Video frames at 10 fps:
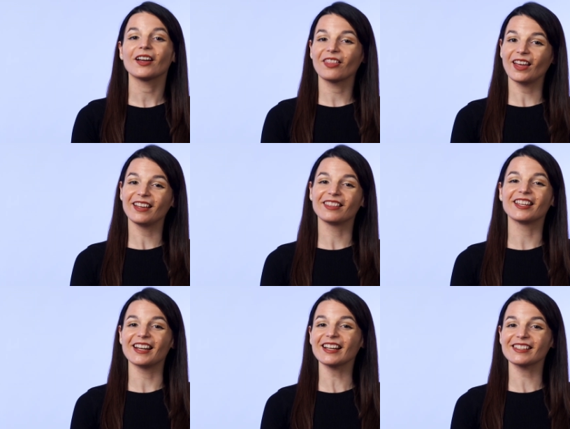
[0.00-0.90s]
Then the
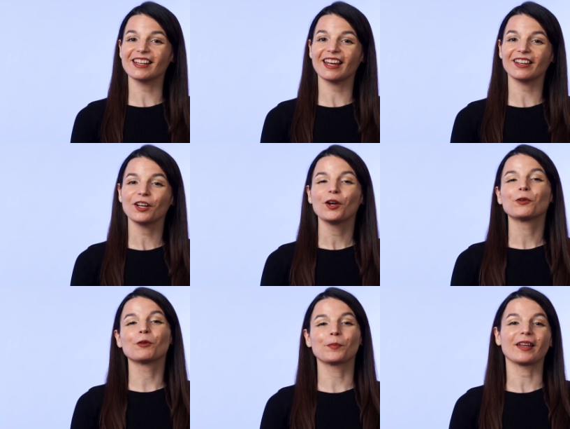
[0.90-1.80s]
next day,
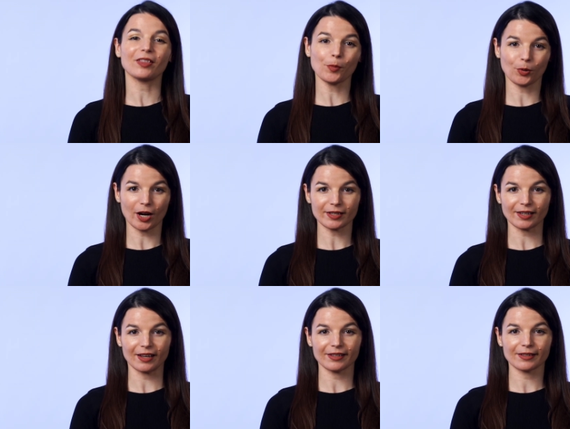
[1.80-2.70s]
repeat the
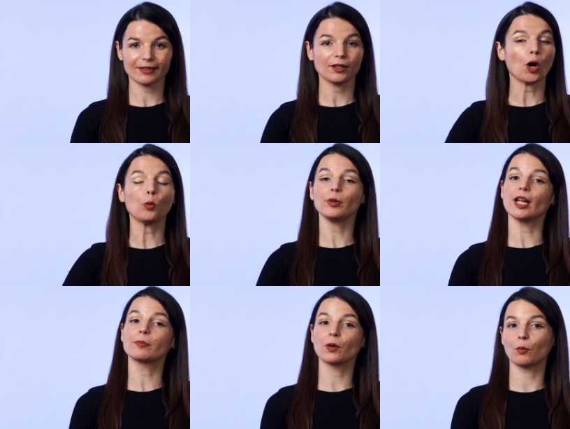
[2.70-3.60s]
process. Open
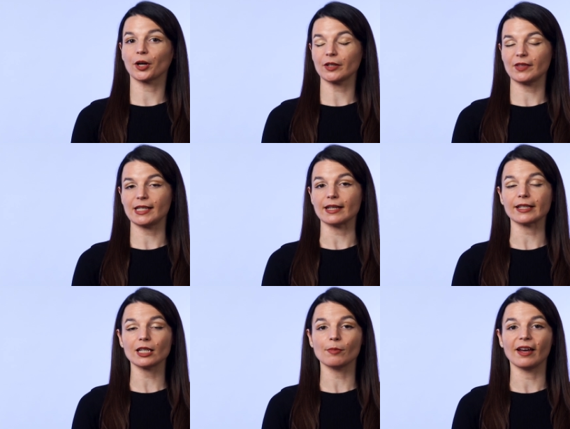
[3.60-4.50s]
up the Word of the Day
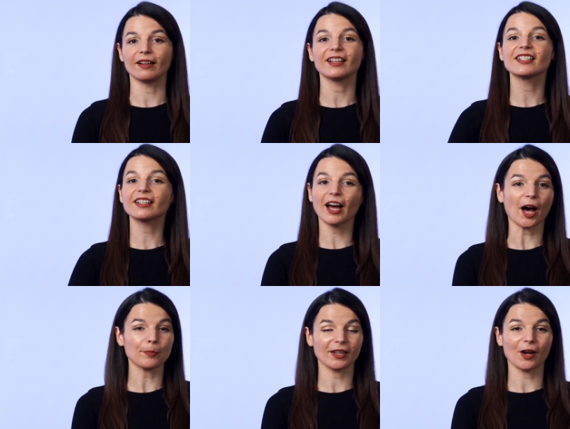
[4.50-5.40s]
email and
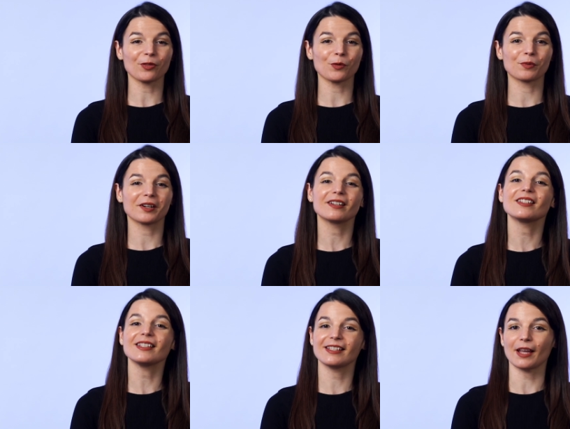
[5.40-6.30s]
copy out the words
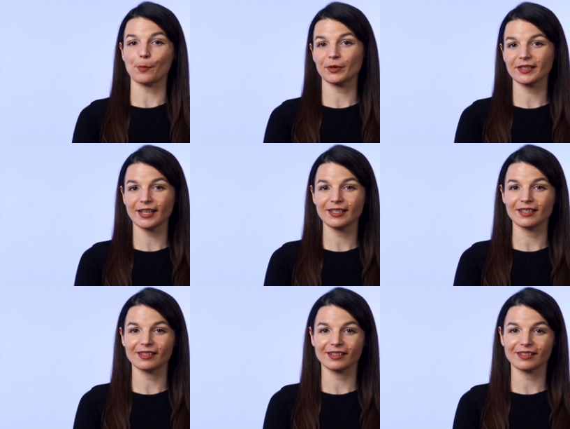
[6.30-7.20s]
in sample
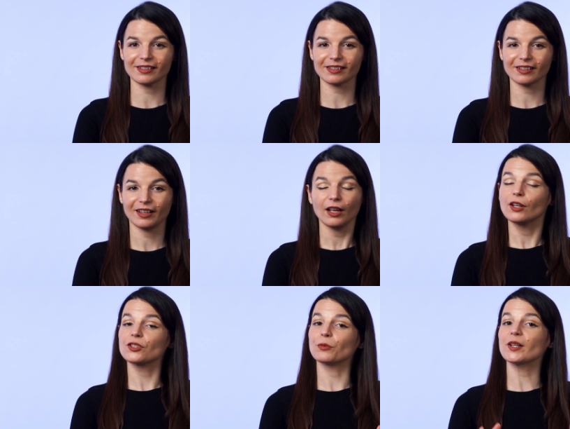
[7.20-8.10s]
sentences.
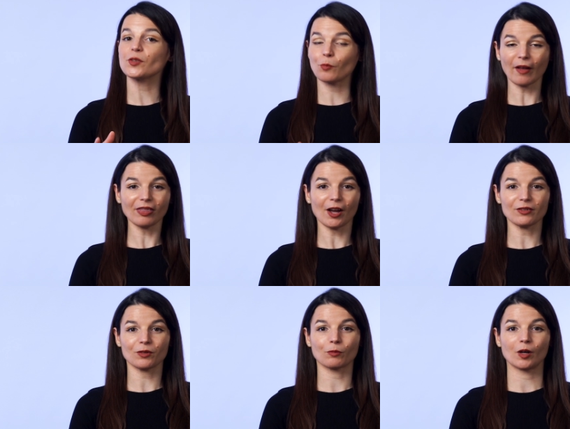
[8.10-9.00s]
To reach
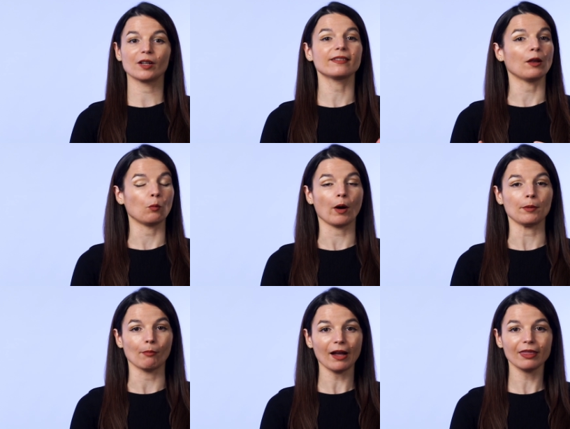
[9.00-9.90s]
1,000 words in
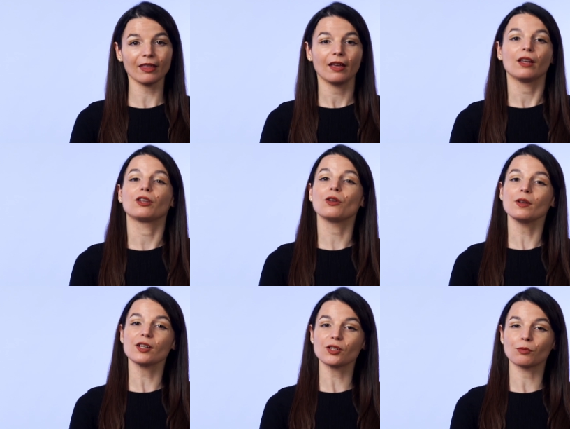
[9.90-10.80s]
1 month, you
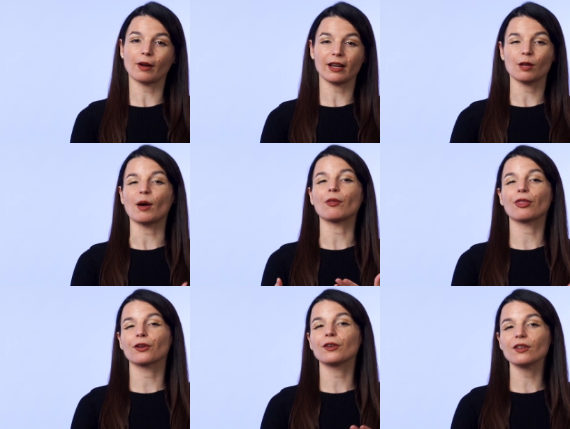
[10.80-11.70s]
need to write about
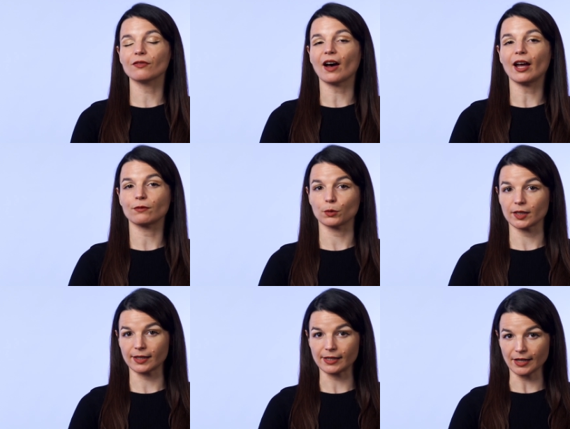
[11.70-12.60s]
35
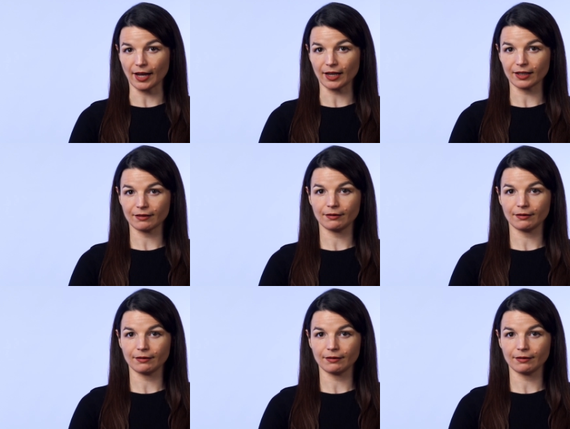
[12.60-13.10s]
words a day.